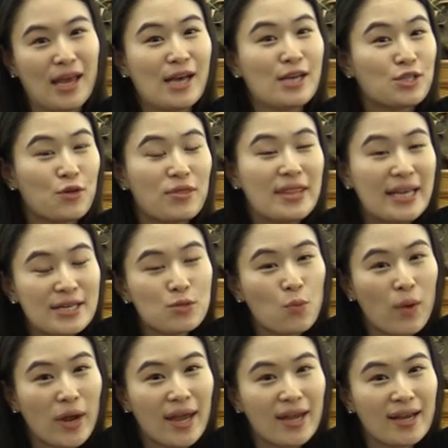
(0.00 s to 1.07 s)
So this
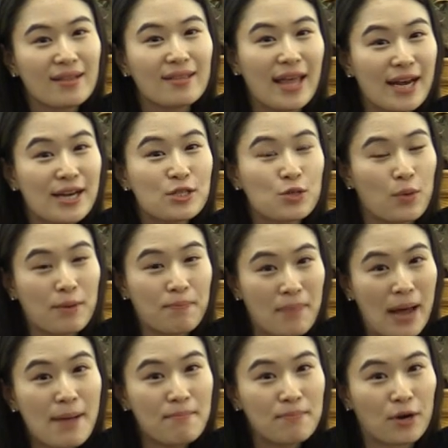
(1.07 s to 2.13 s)
week, let us
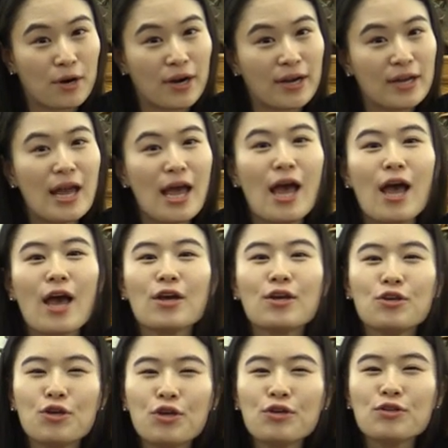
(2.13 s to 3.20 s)
remember
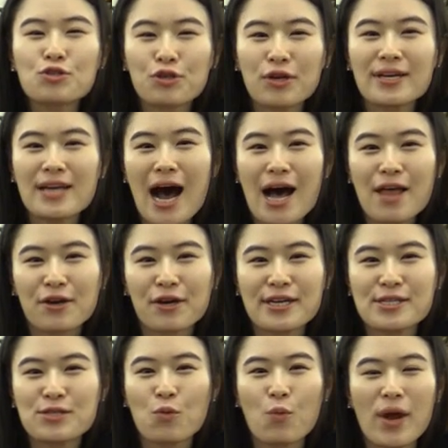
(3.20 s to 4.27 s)
you treat
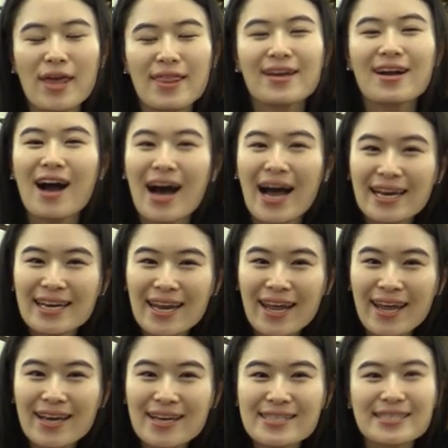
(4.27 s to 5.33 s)
others with
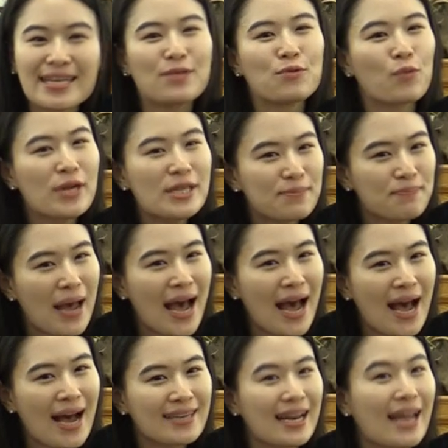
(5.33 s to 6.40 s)
kindness and
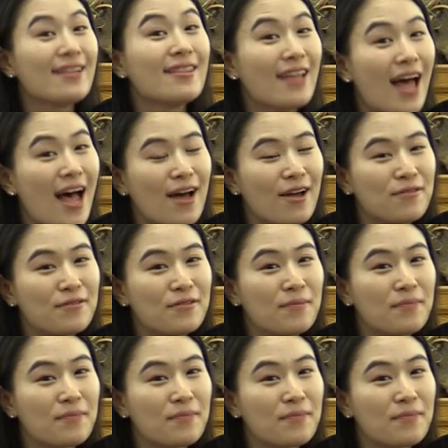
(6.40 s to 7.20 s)
respect and love,